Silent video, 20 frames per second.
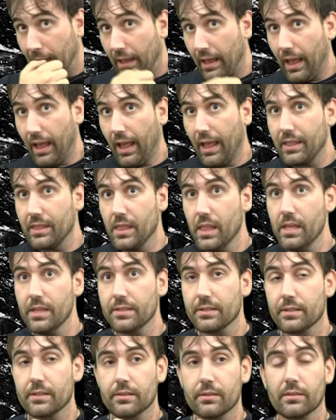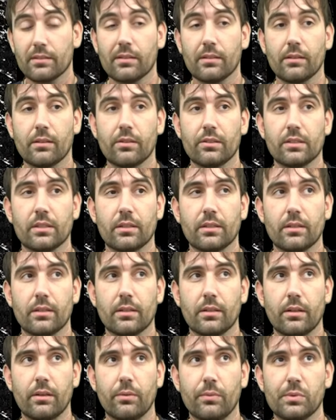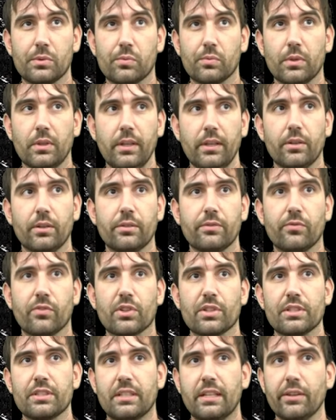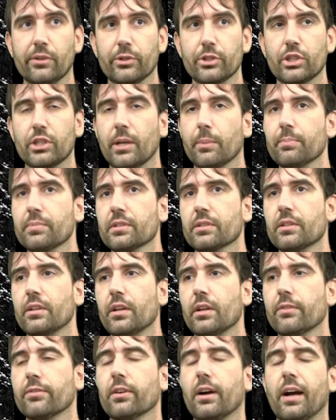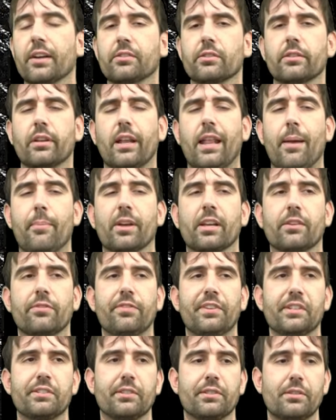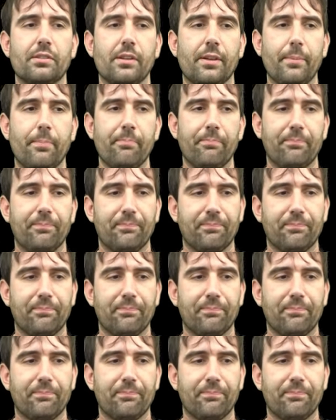Uh, and this was really good for steel ships for hydrodynamic efficiency.